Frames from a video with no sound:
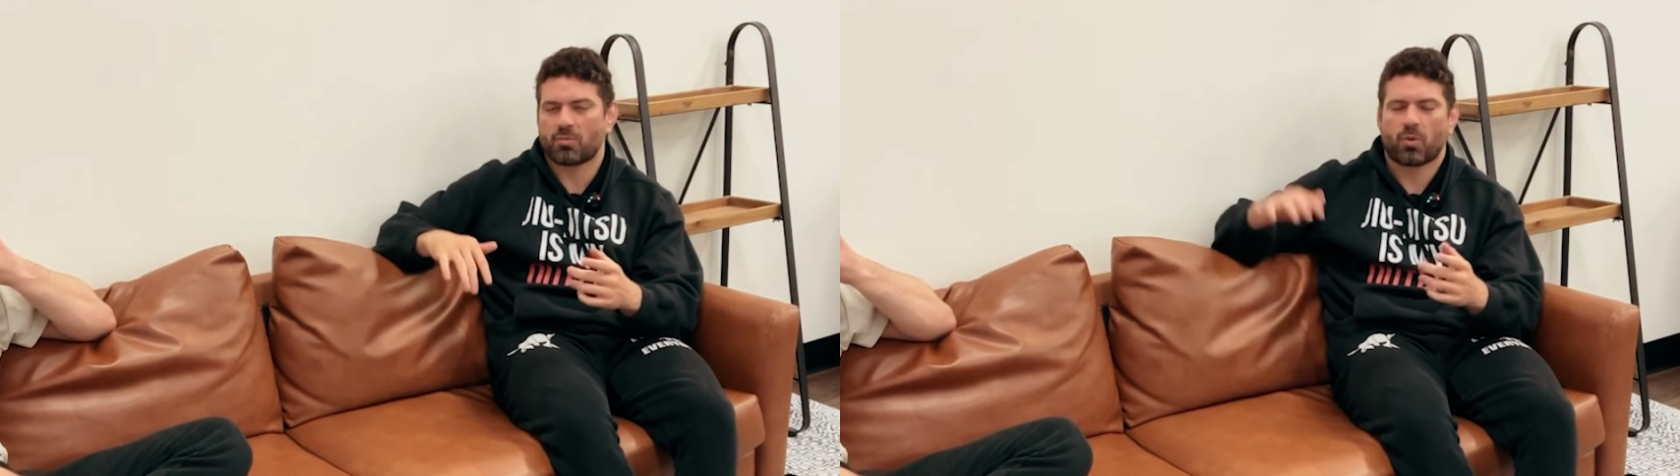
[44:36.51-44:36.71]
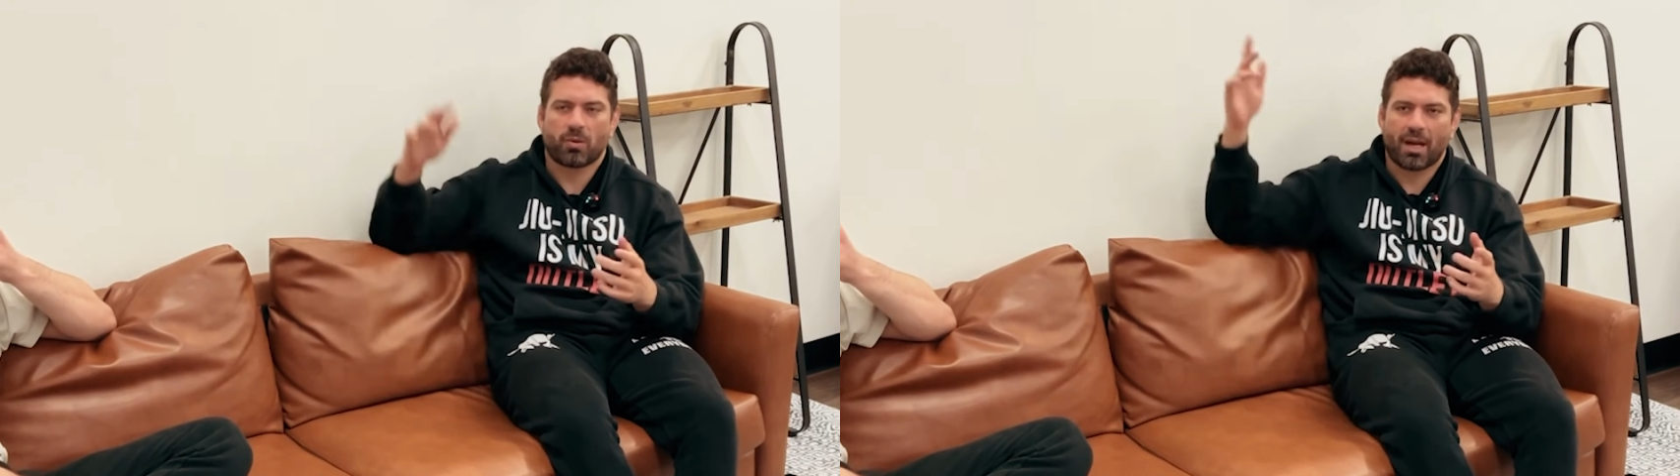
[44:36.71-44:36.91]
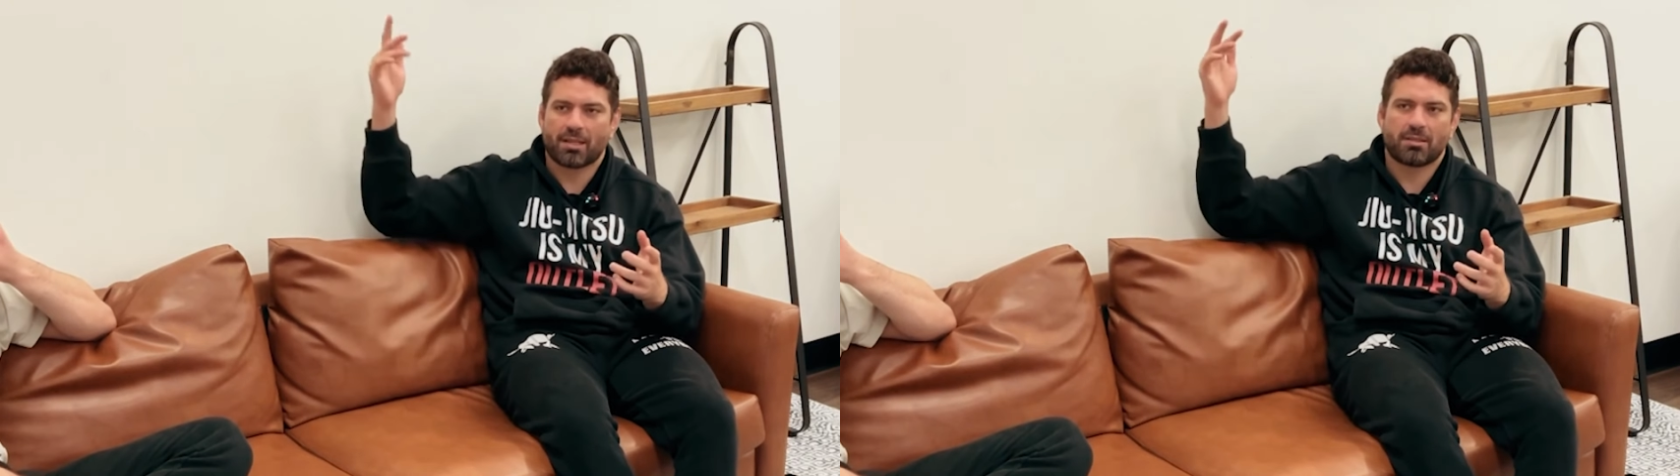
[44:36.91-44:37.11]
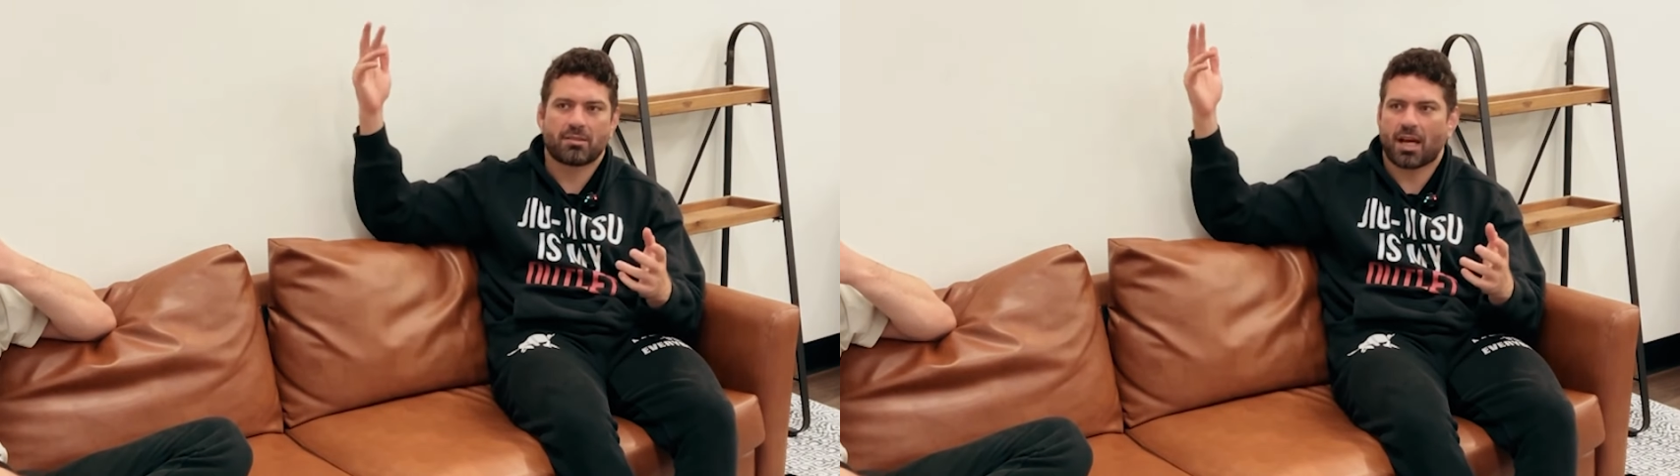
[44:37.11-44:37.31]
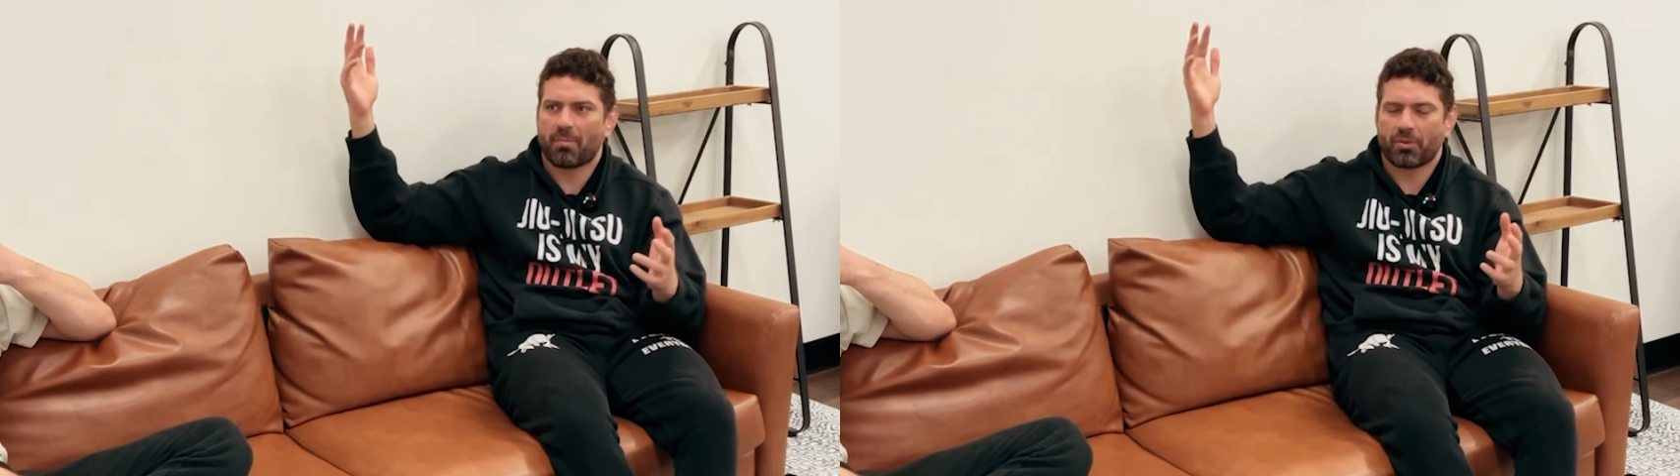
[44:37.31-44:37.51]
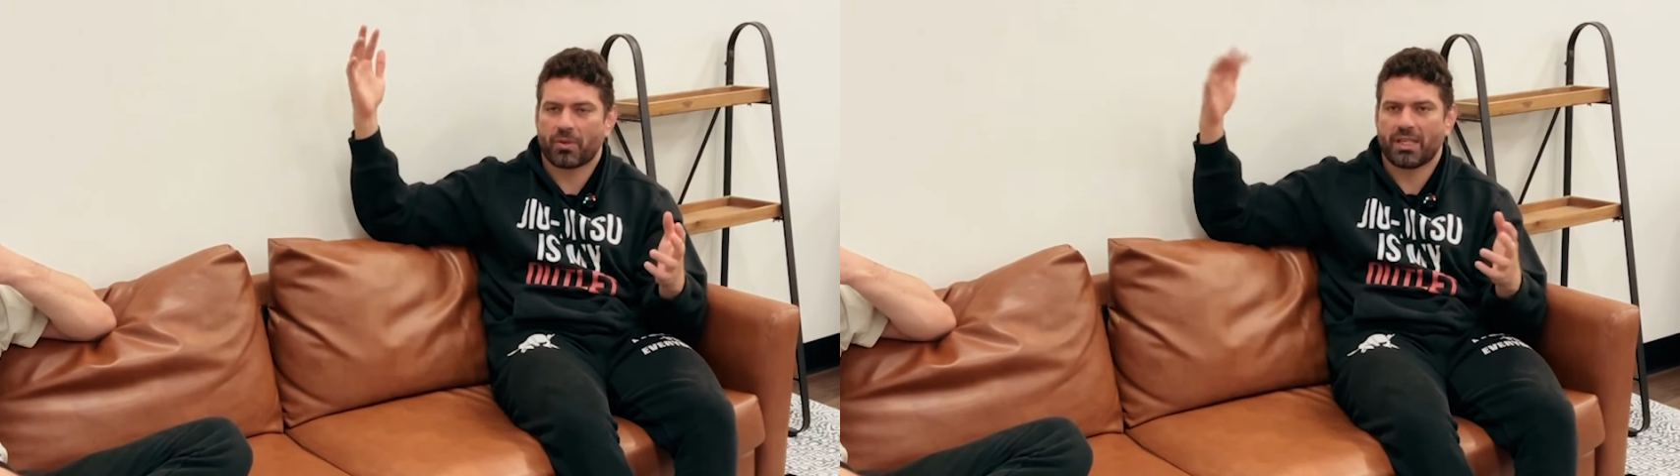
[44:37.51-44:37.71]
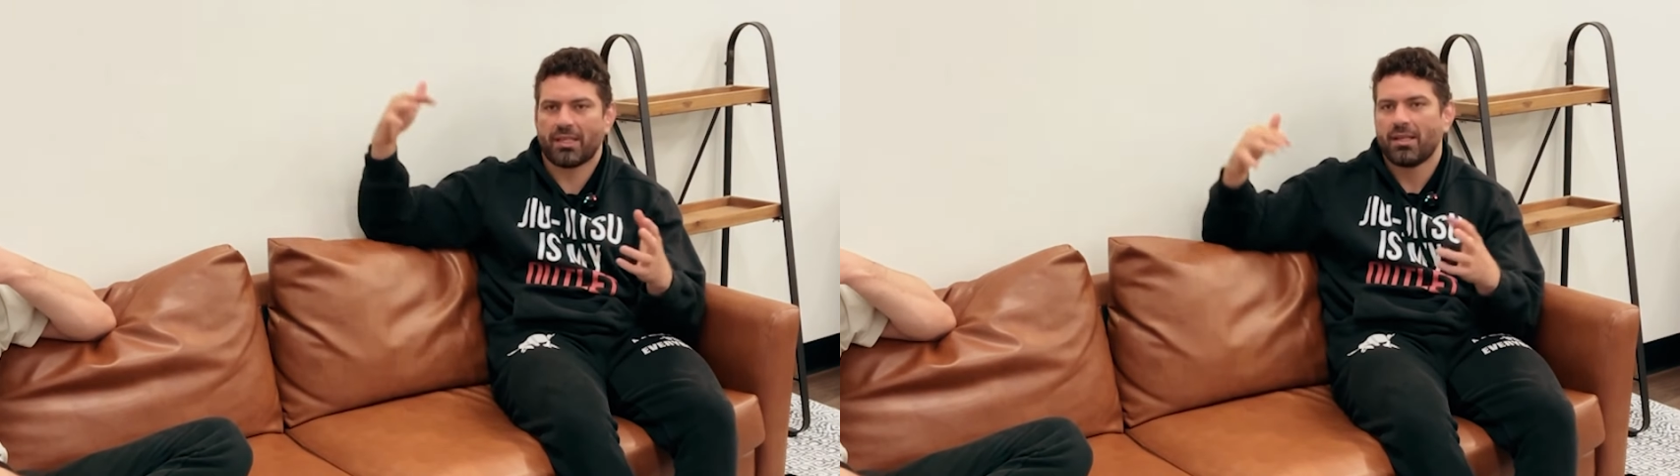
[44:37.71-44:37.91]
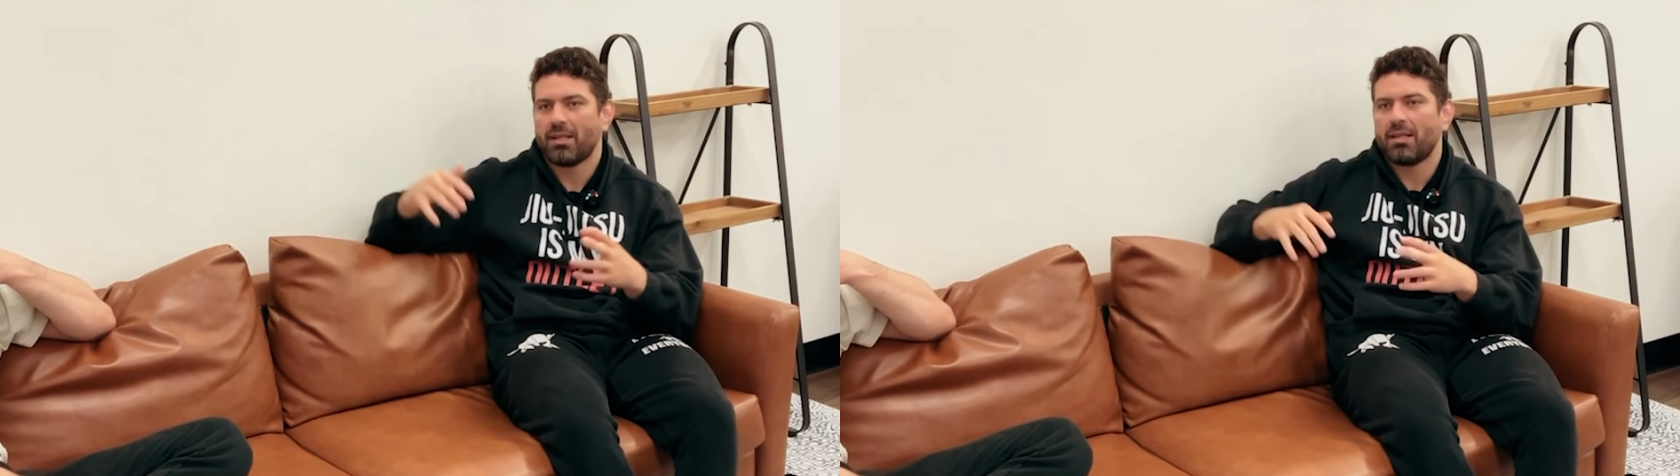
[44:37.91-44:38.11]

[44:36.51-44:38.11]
sport, right? Top 3.